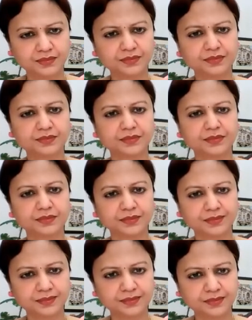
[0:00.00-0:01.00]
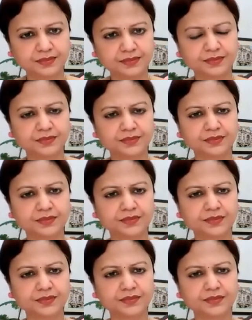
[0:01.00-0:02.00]

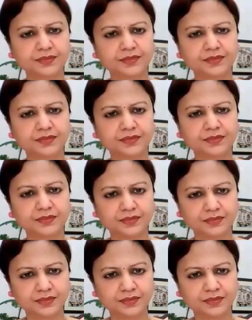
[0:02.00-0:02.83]
(silent)